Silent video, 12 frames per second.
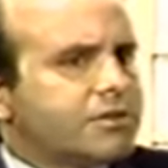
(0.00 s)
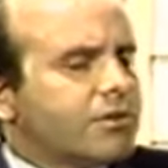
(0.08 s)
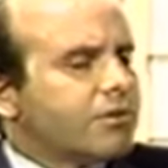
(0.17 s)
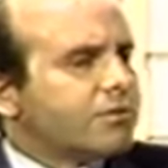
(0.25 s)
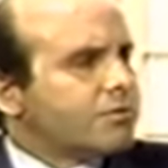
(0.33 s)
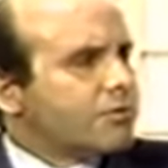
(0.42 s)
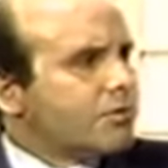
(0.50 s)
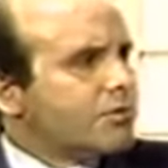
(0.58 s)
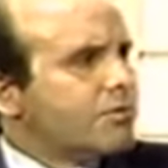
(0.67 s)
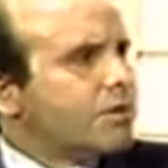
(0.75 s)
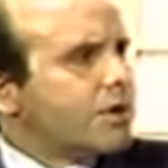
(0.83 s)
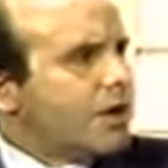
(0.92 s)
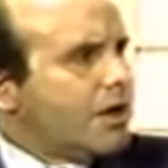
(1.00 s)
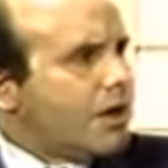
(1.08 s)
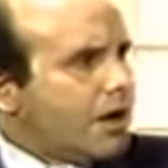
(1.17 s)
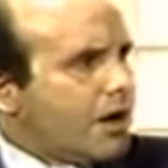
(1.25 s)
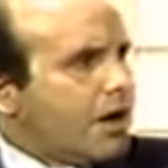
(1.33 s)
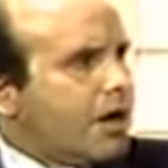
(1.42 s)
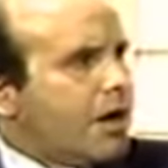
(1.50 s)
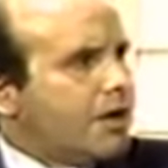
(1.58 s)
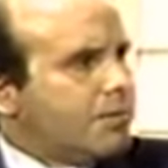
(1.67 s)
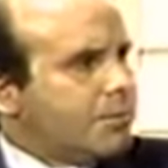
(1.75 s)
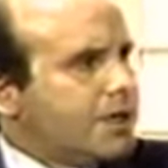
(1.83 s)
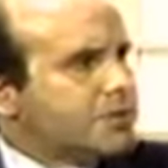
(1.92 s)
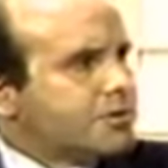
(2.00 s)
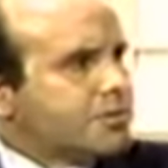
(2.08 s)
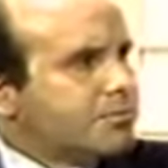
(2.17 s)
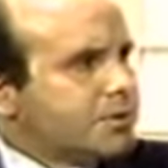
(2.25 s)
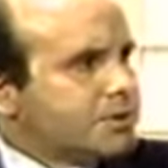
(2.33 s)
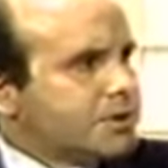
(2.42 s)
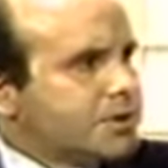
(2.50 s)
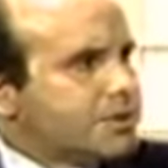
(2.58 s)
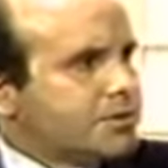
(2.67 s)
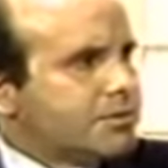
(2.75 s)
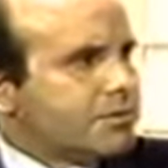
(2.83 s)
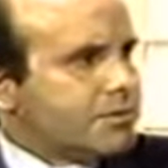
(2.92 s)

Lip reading: to go through a major procedure,